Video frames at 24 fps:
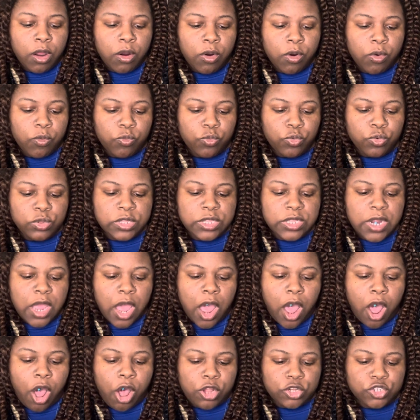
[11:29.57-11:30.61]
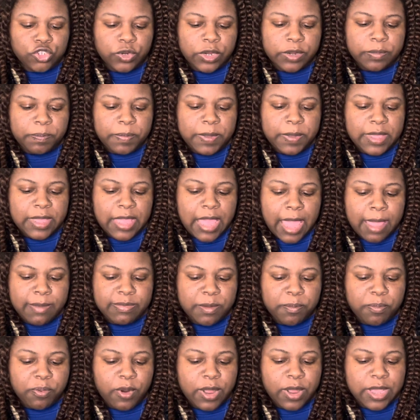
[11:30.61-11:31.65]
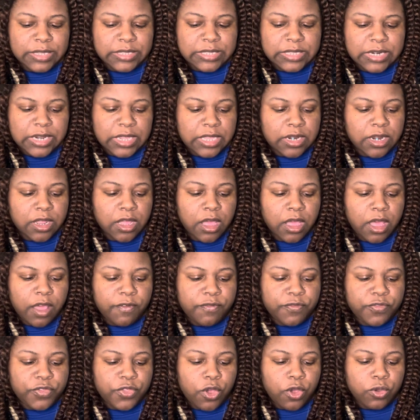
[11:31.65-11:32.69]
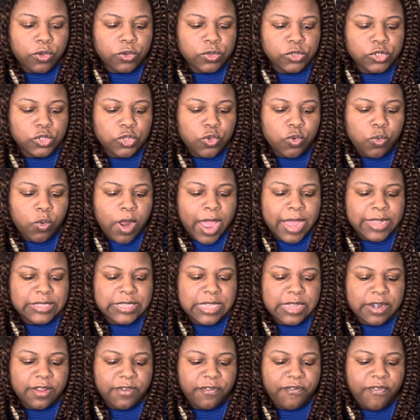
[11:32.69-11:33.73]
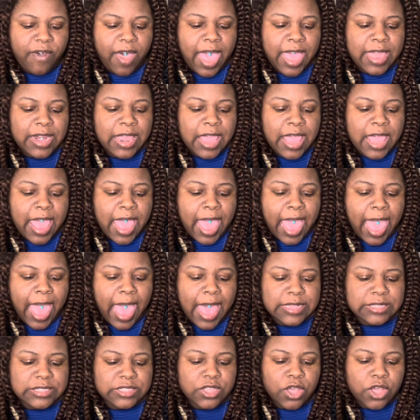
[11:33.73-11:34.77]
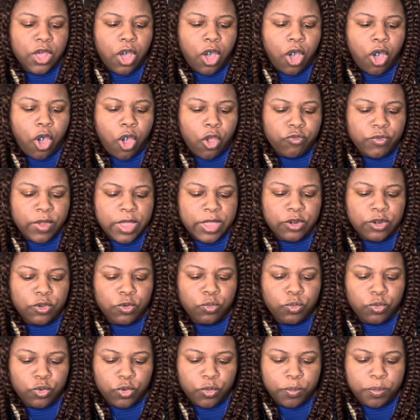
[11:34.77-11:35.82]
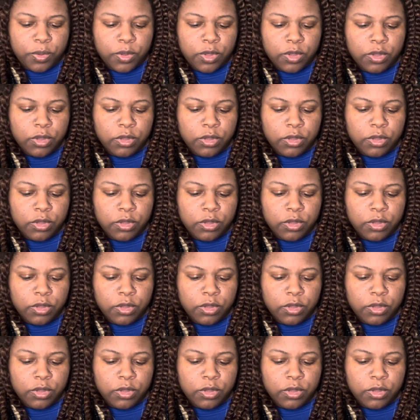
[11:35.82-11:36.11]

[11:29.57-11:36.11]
Rulon Aldred, became the president of those who were identified as the All Red Group.